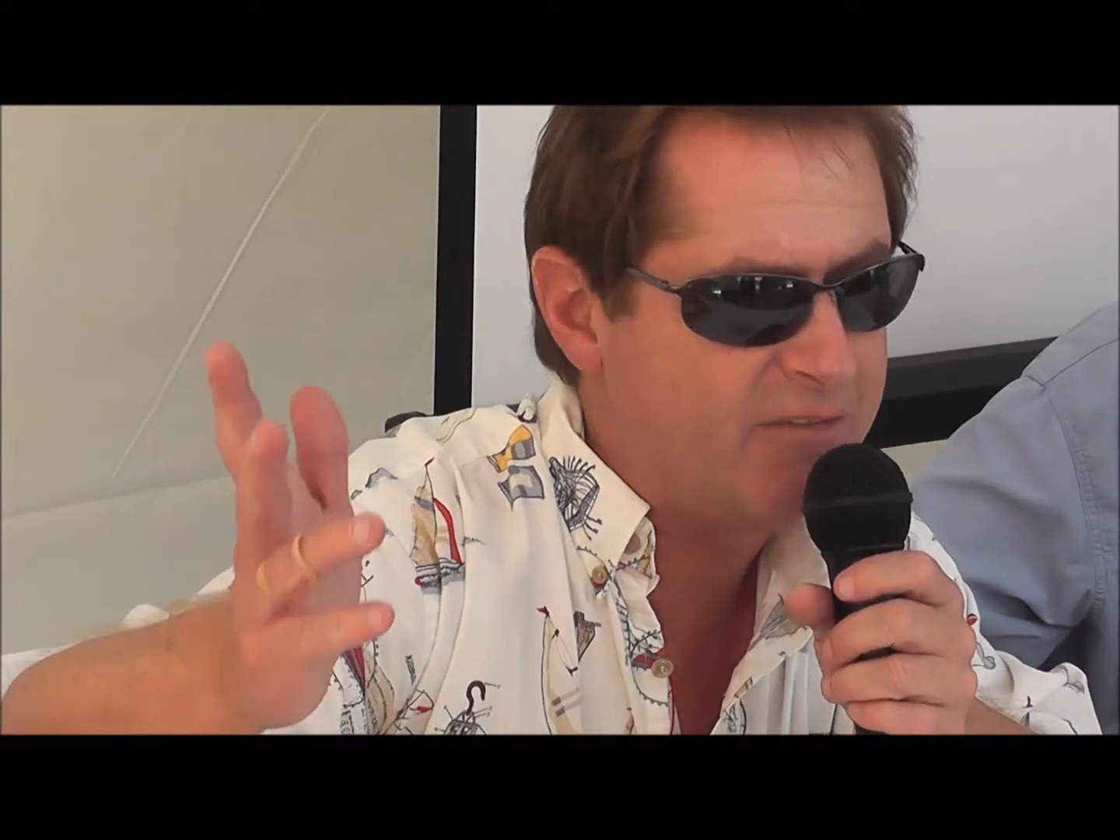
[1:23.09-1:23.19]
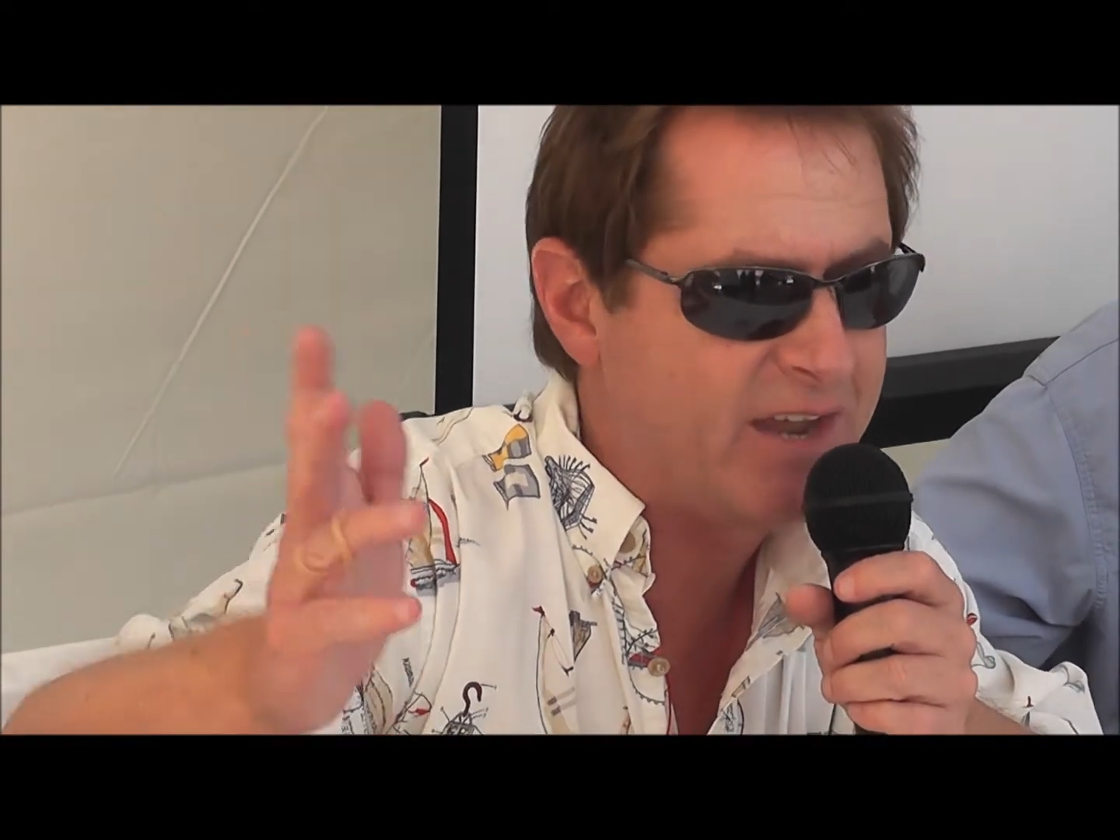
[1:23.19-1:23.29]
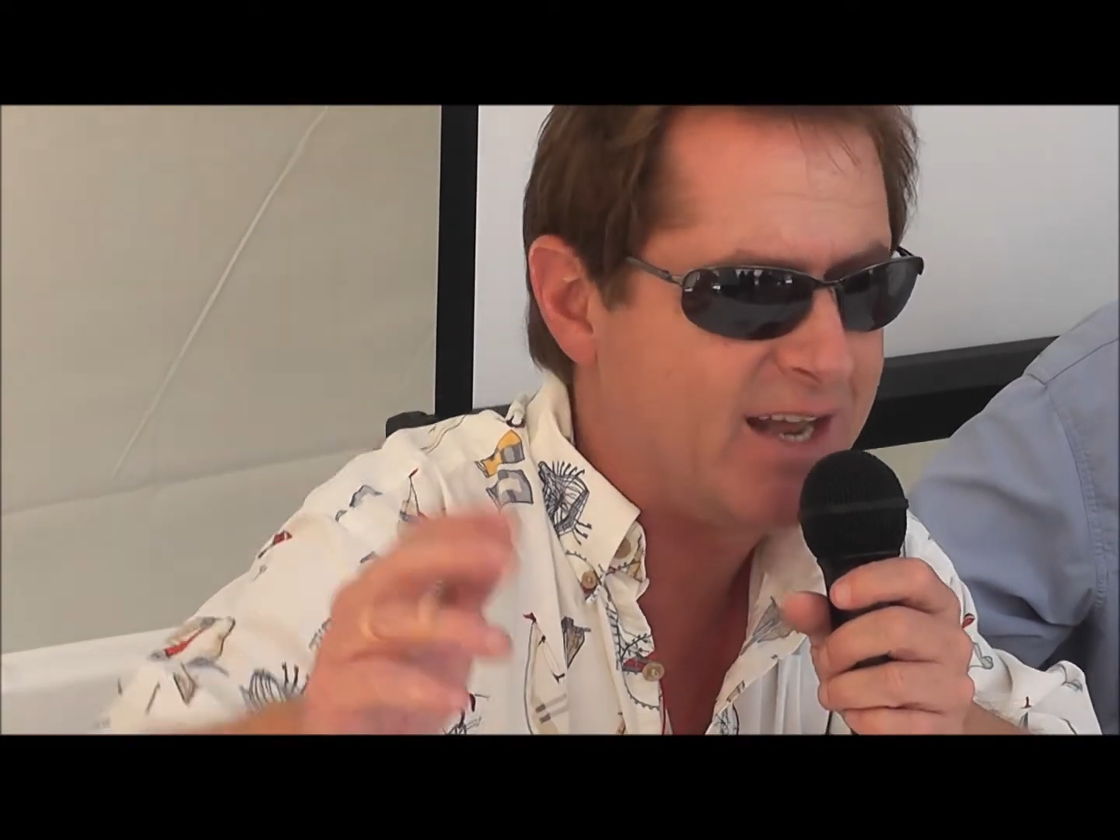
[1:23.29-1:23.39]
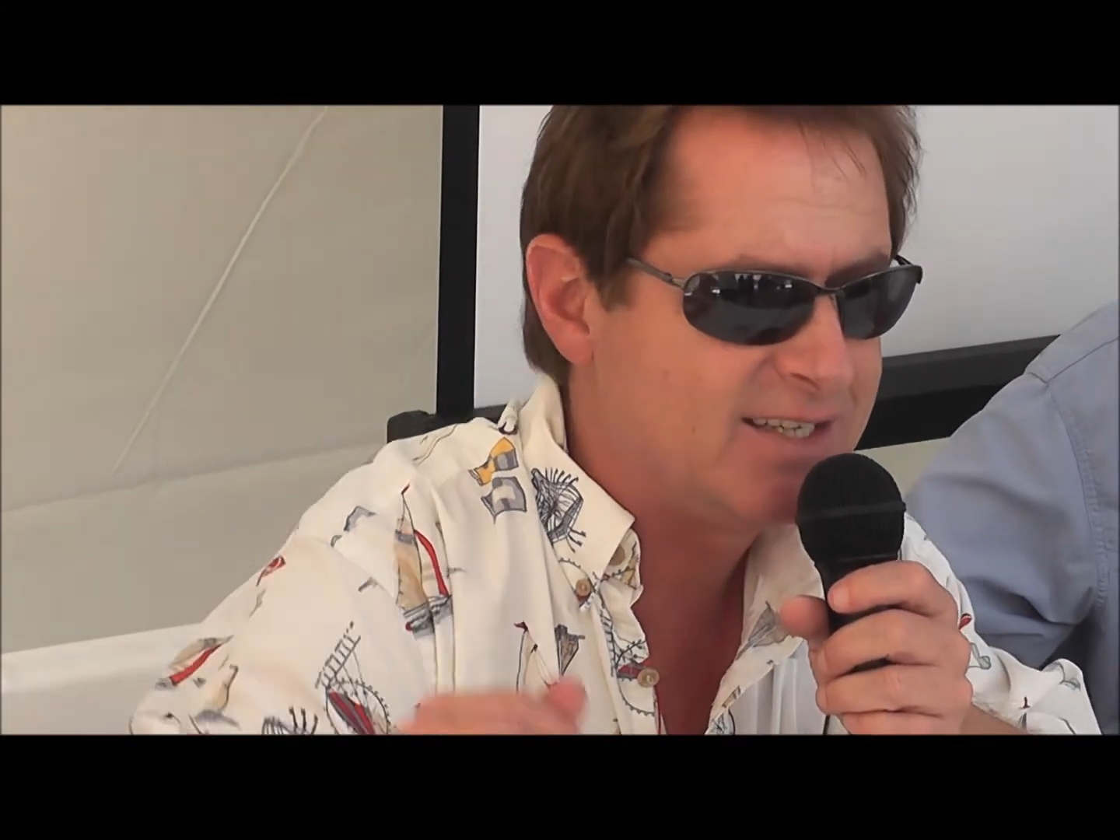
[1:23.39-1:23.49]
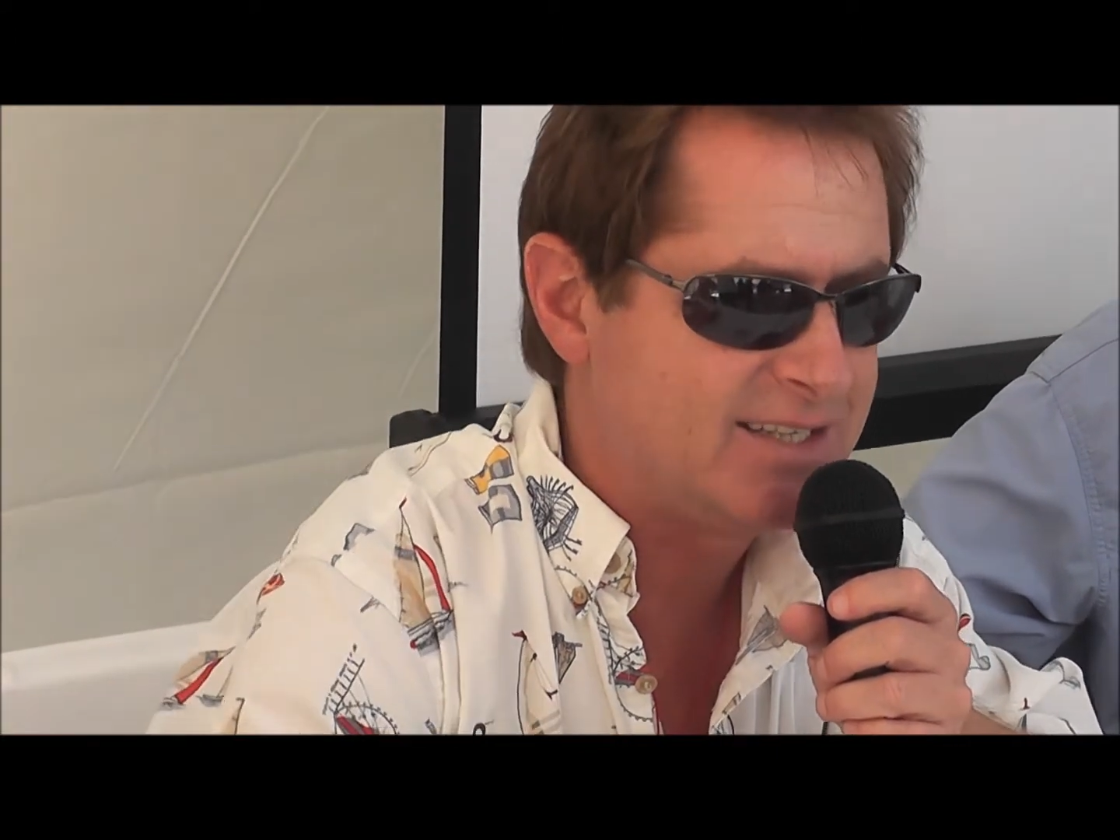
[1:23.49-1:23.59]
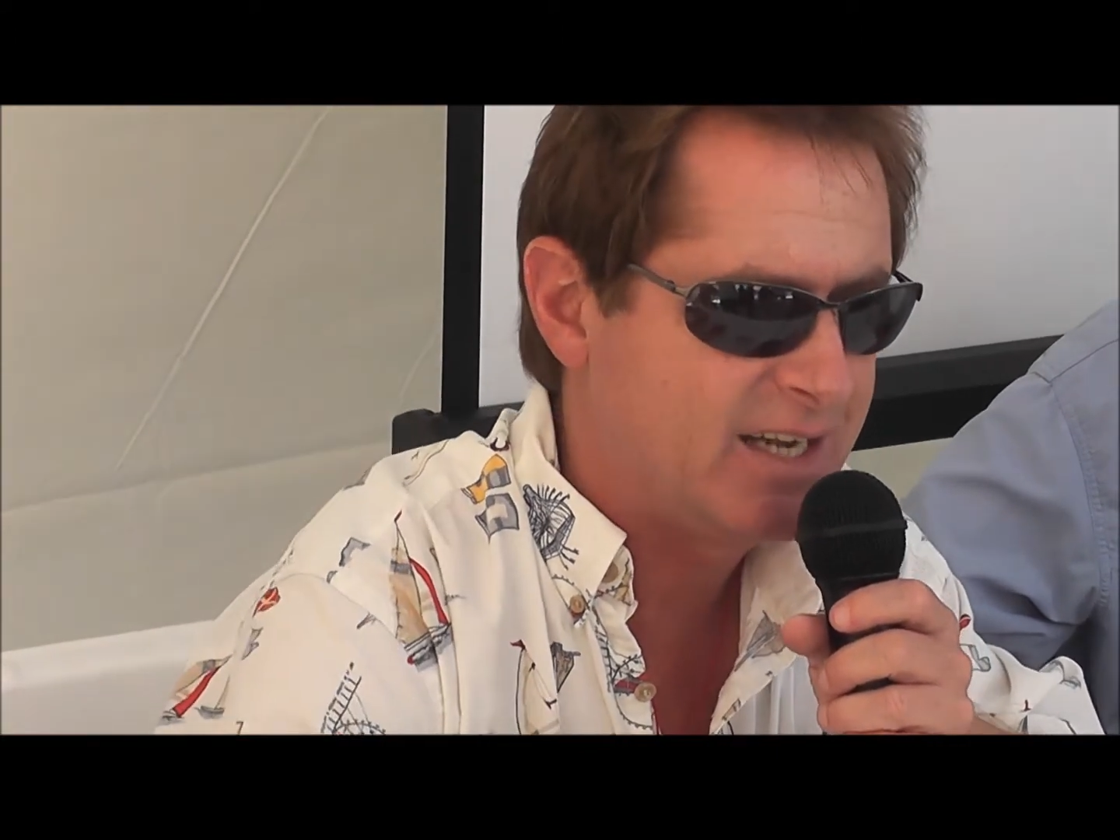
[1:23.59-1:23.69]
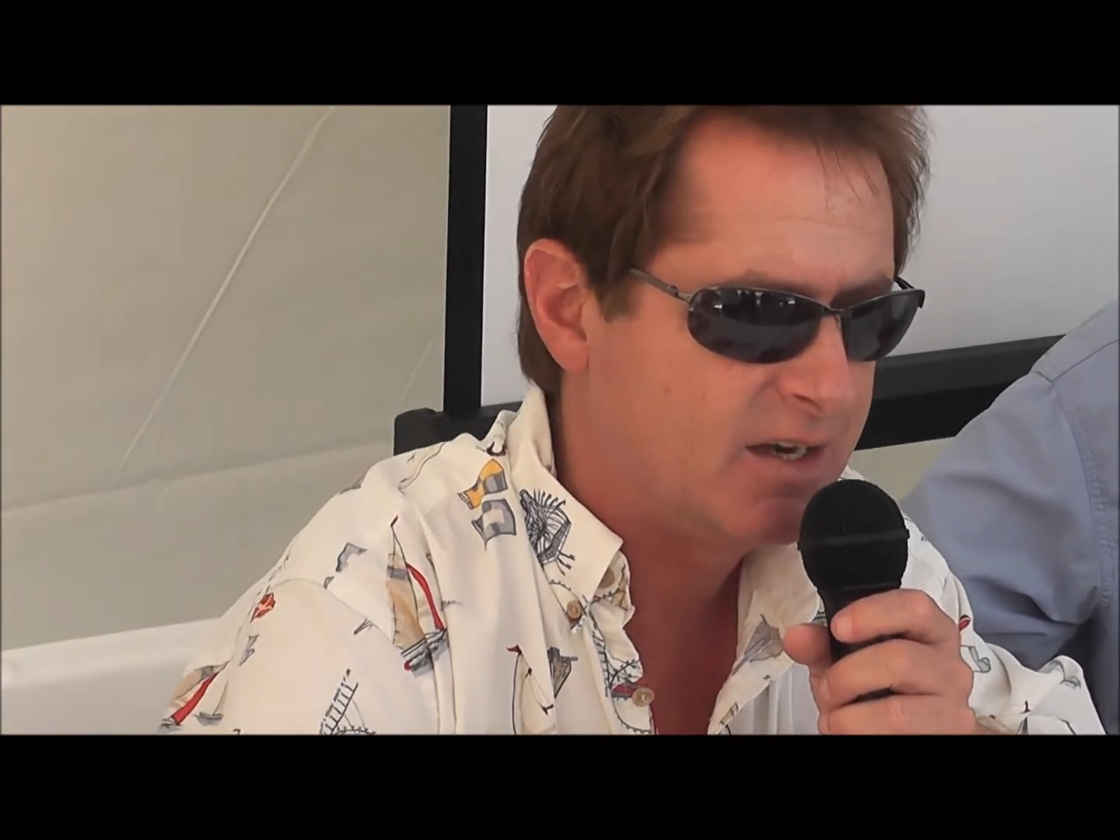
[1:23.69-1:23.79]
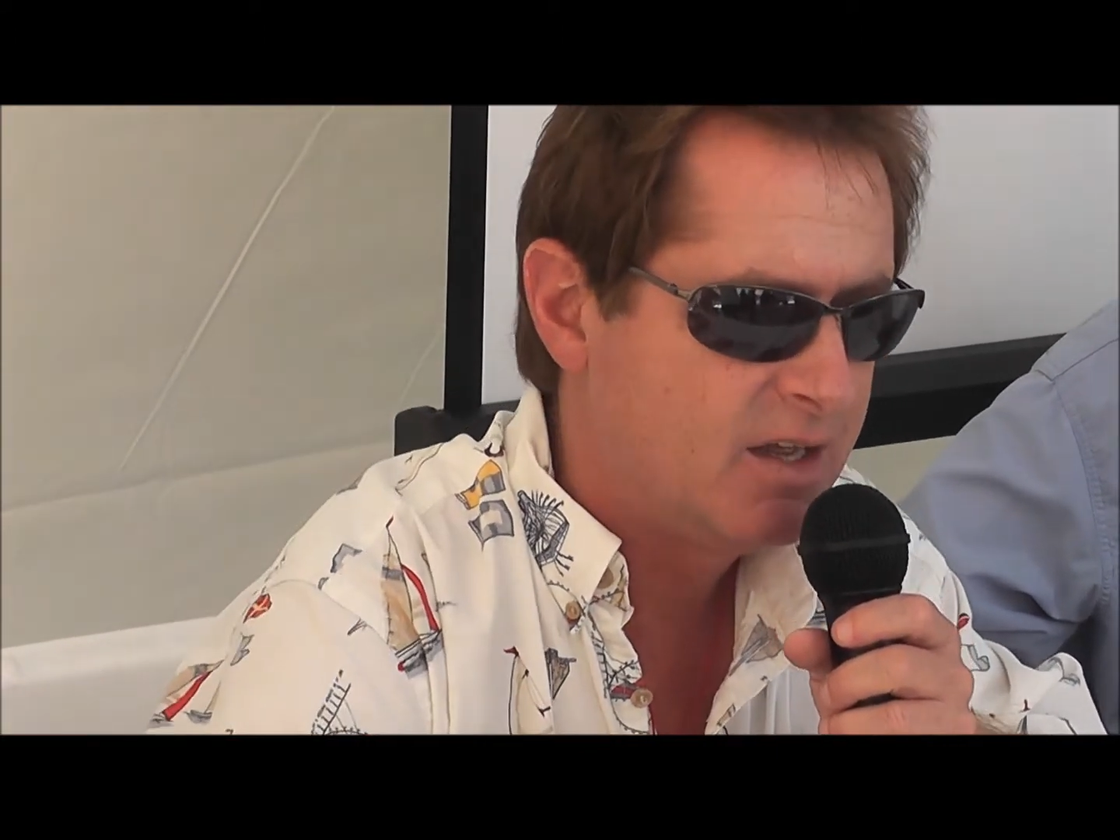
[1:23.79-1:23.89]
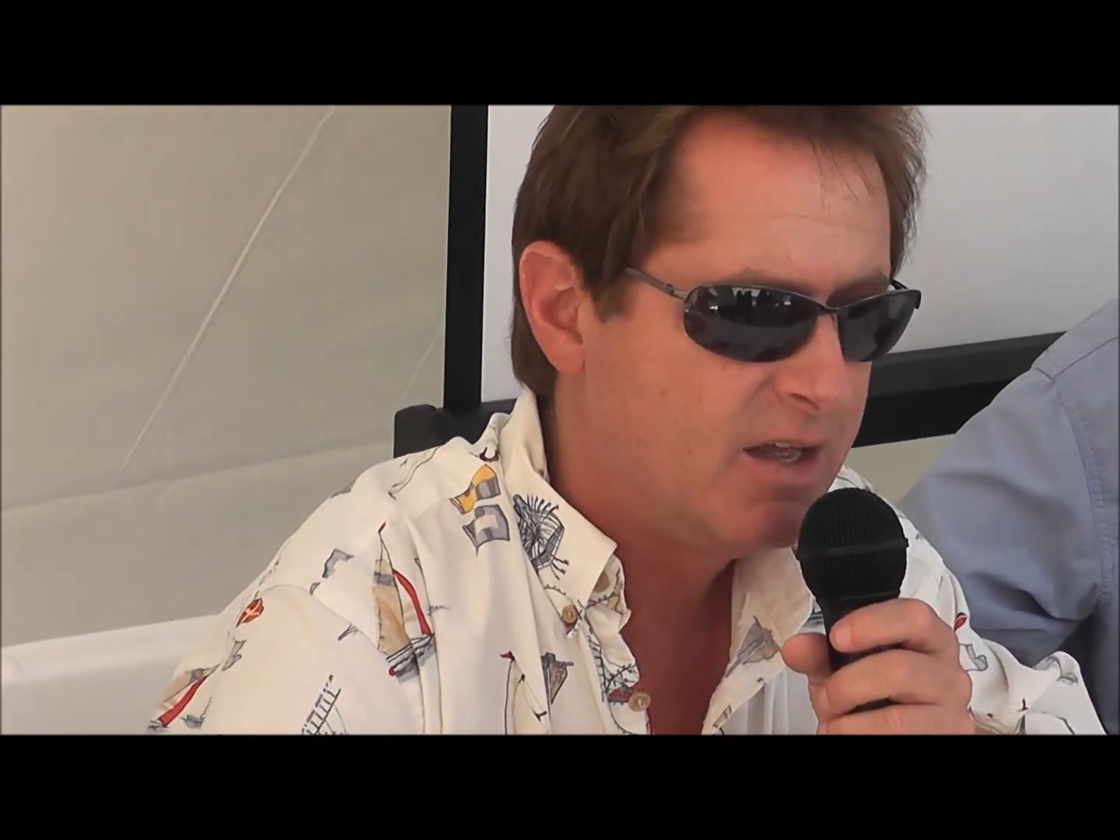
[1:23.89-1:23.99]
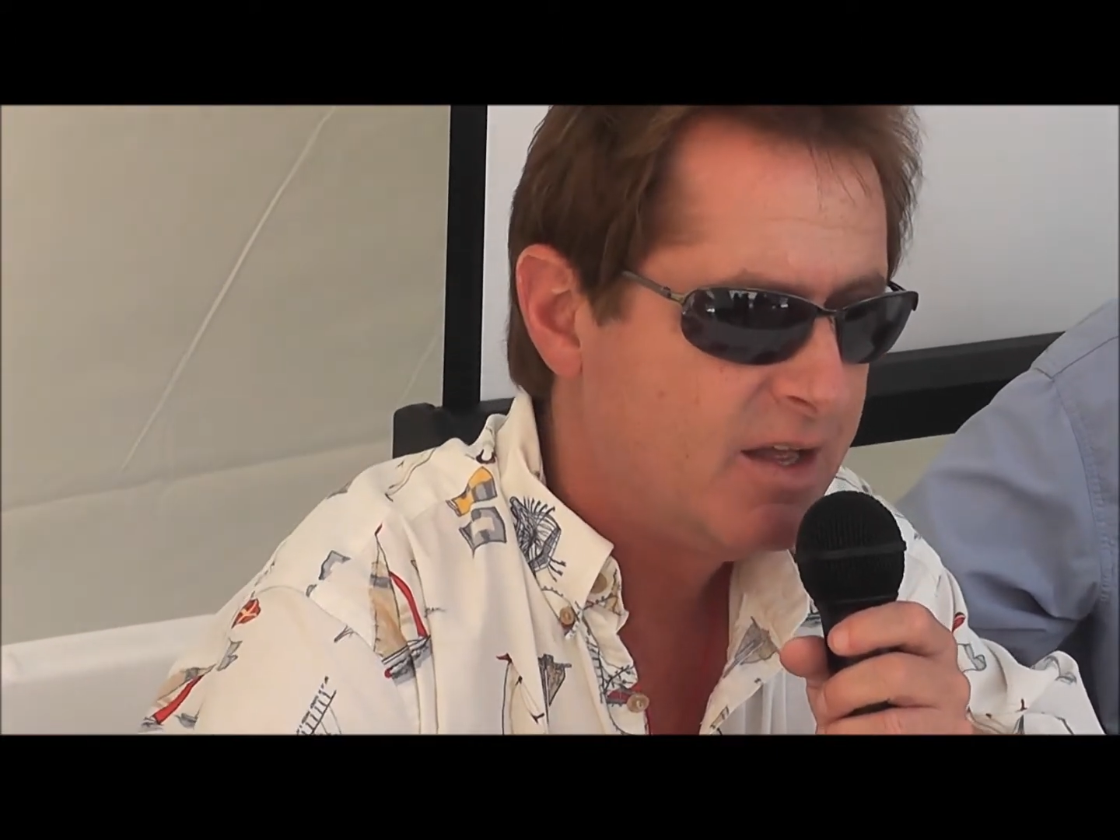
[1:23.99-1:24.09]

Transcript: Afghanistan,